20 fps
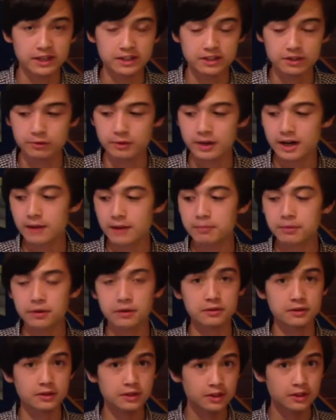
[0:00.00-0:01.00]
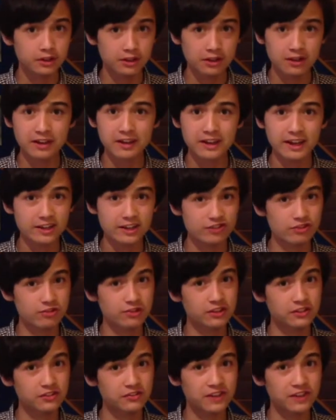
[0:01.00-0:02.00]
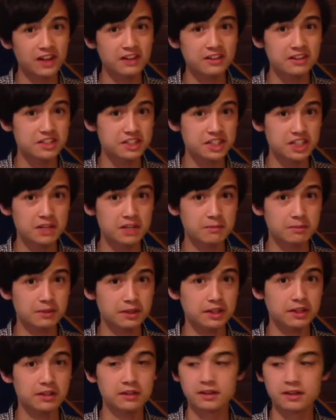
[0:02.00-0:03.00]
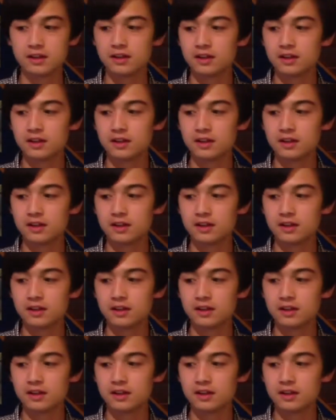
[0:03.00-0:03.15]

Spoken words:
you are, but you can get trees fairly cheaply